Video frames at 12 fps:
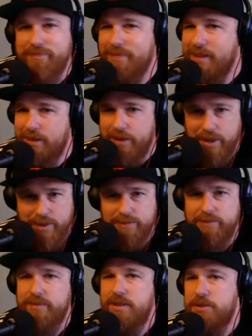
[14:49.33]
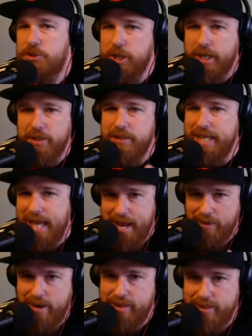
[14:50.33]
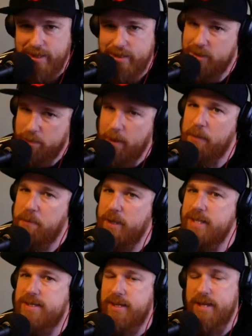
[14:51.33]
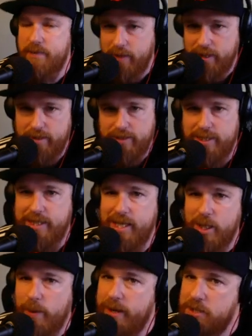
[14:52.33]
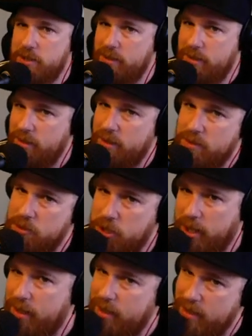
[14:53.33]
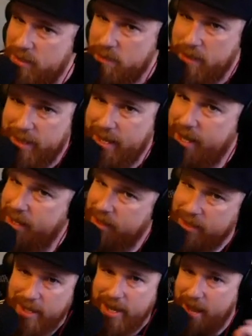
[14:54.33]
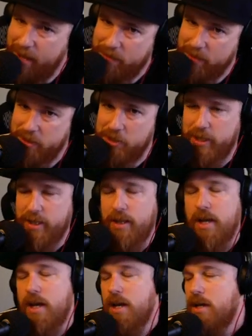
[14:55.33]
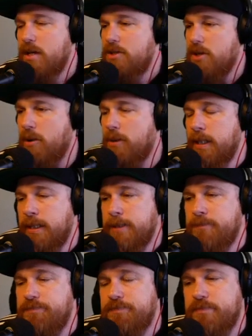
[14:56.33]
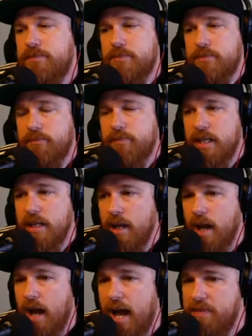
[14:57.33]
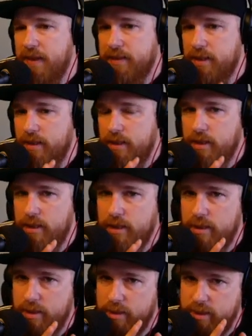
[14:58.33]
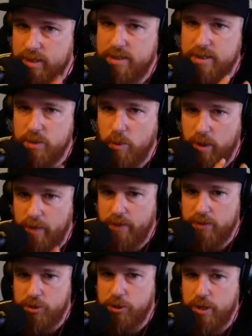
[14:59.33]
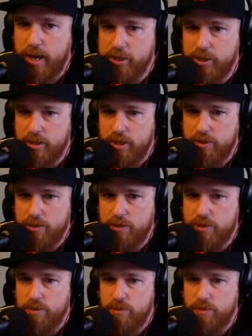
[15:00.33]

You know, chicken or the egg right there. They're both pretty significant to the equation. You know, chicken needs to make an egg, and you need an egg for the chicken. So I think that this is one of those attractions that's